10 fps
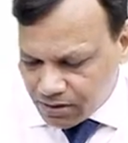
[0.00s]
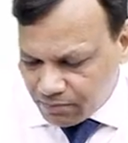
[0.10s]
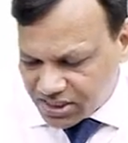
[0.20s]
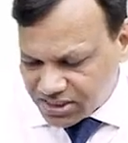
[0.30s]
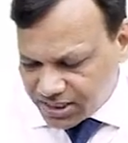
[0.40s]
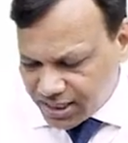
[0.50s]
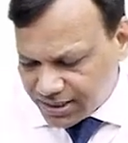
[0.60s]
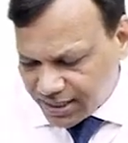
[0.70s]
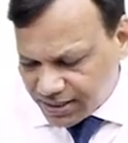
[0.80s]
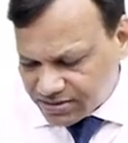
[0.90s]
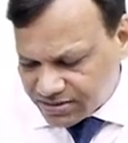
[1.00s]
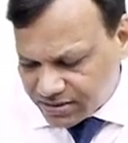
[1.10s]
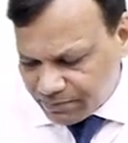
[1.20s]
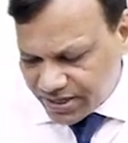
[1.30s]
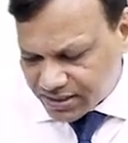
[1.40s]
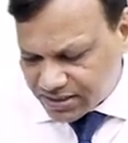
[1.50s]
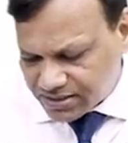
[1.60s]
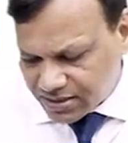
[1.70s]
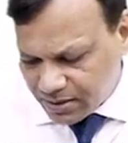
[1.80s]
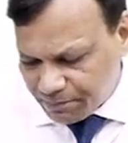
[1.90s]
but still they can break the
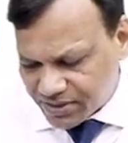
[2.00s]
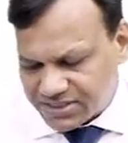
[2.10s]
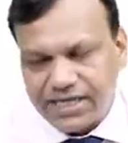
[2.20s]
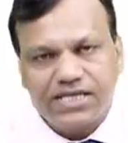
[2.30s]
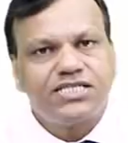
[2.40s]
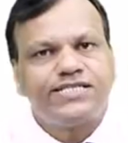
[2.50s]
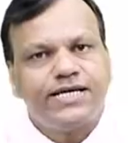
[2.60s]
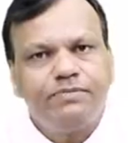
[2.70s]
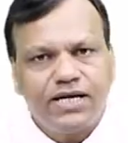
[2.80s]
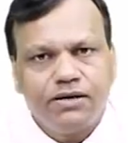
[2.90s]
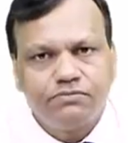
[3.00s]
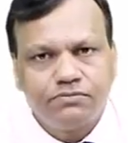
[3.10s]
same percentage in same time.